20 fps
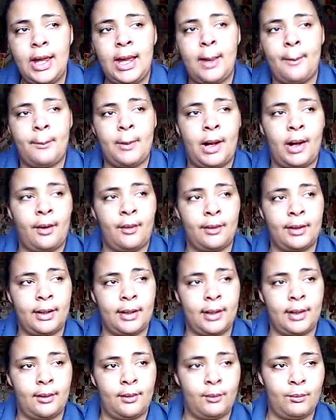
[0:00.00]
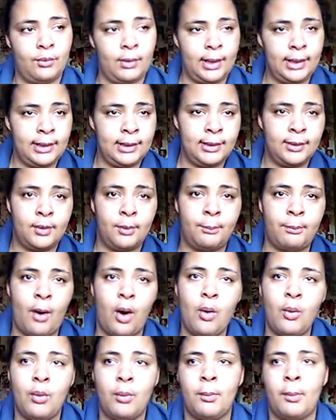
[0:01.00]
think about it, write a little
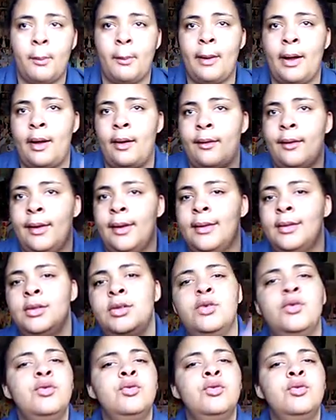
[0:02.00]
poem about it.